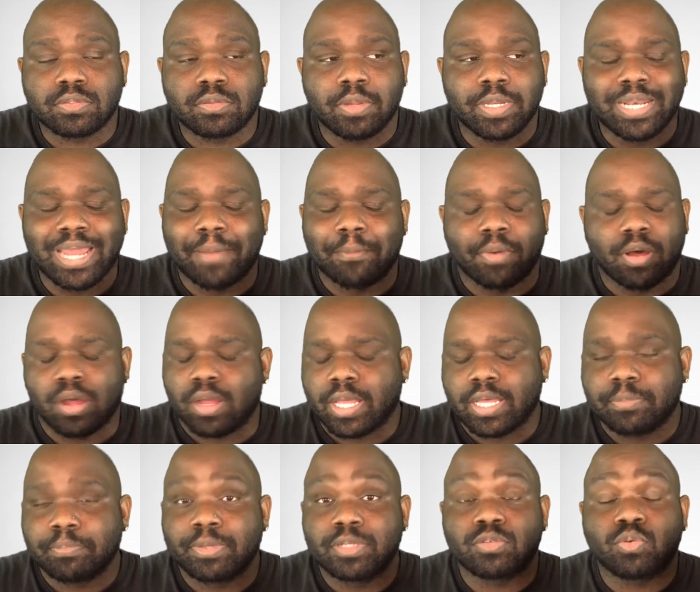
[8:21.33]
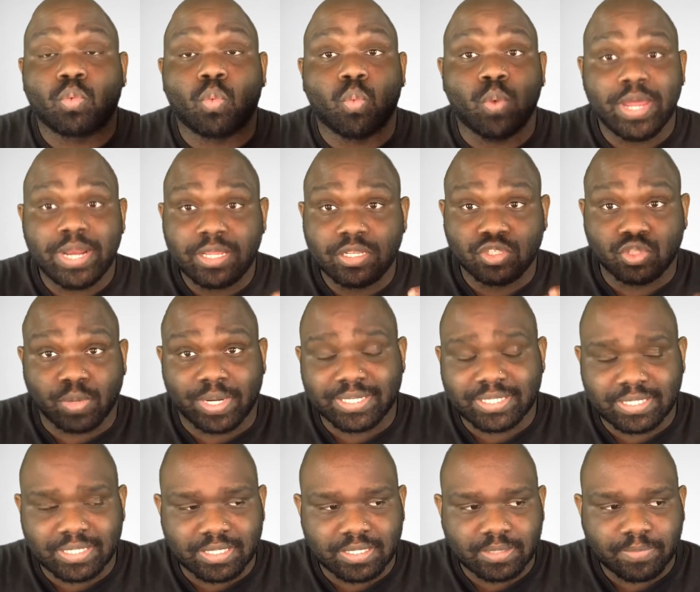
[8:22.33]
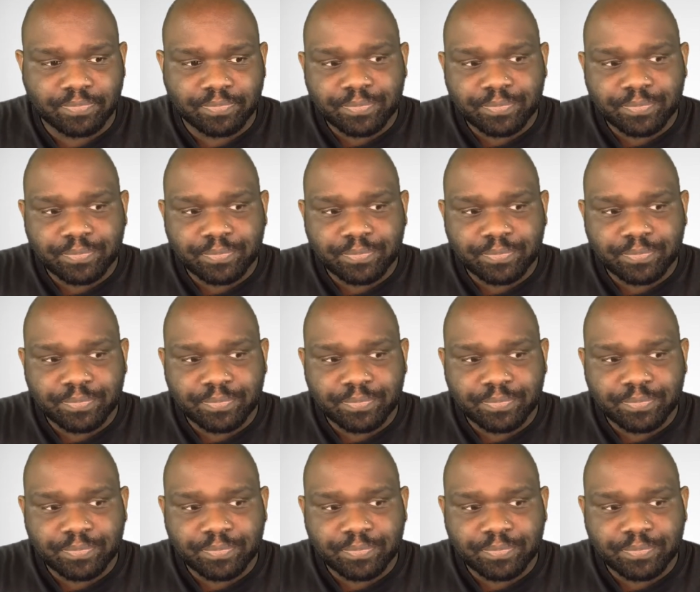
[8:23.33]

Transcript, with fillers: eh, not ball gown, but wedding dresses